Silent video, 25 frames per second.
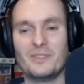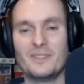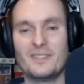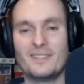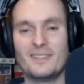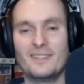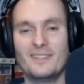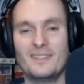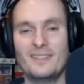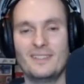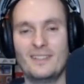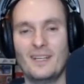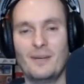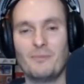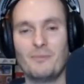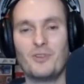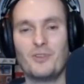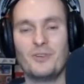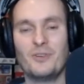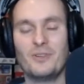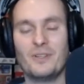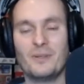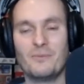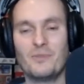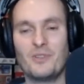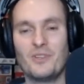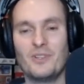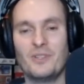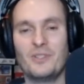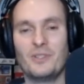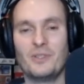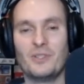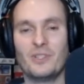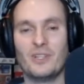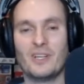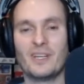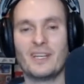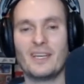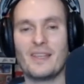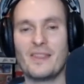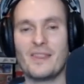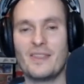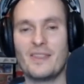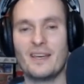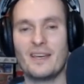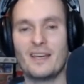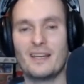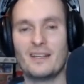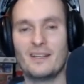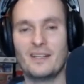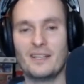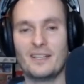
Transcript: It's, I'm sure I'm sure you're gonna get there.